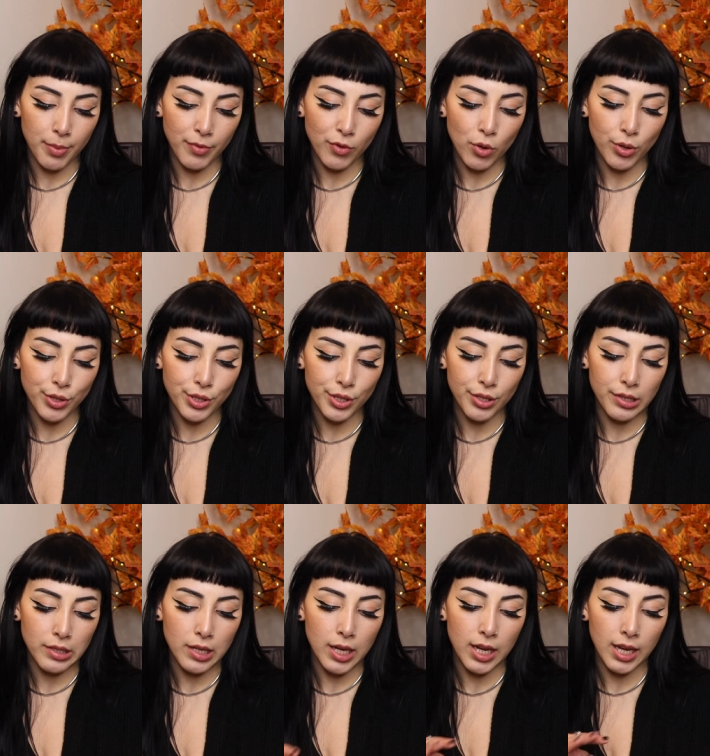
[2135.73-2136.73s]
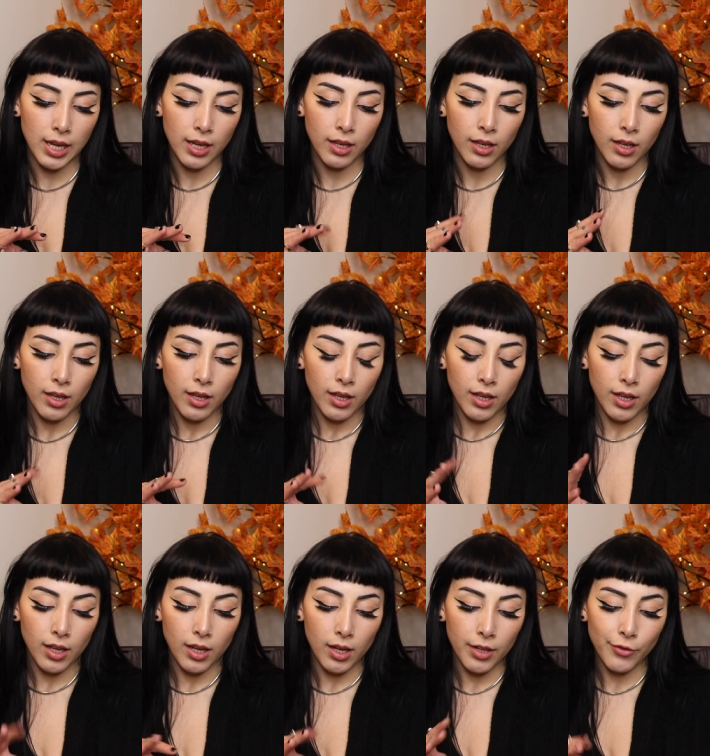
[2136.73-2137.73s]
Of course, there's a
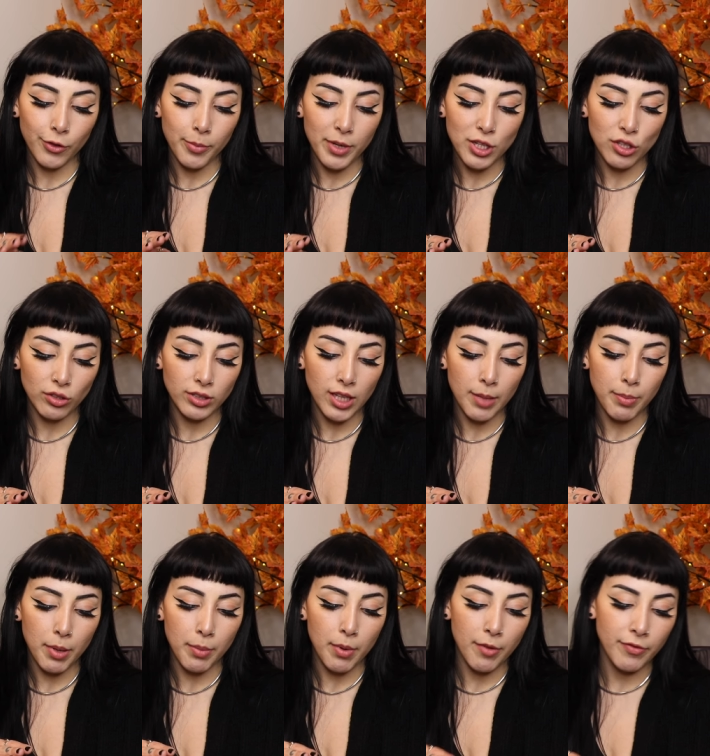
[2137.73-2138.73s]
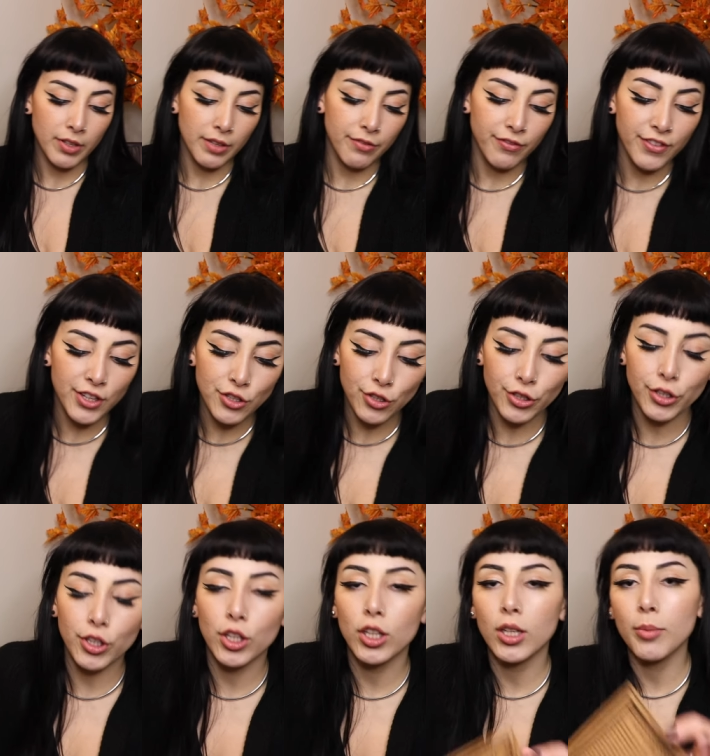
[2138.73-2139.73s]
uh, informational type up of the featured
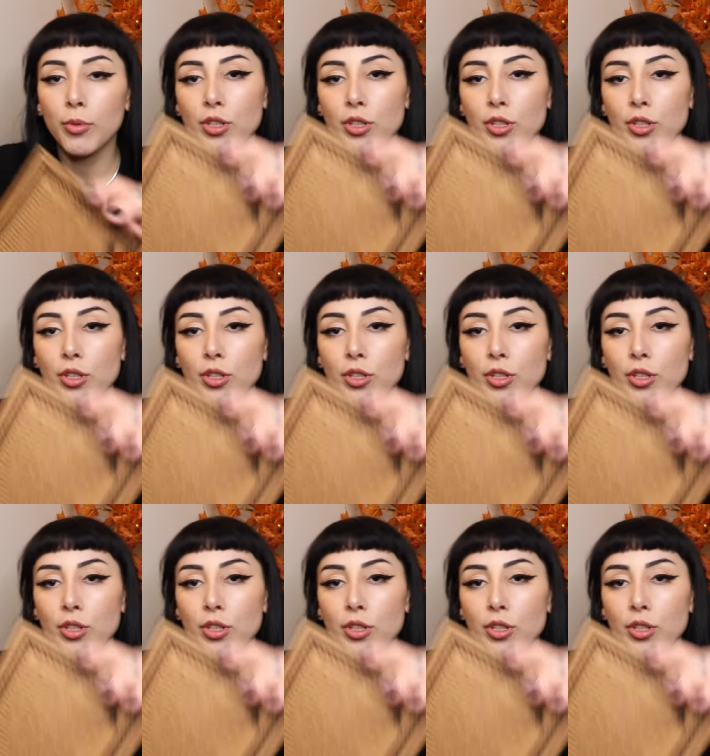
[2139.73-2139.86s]
herb,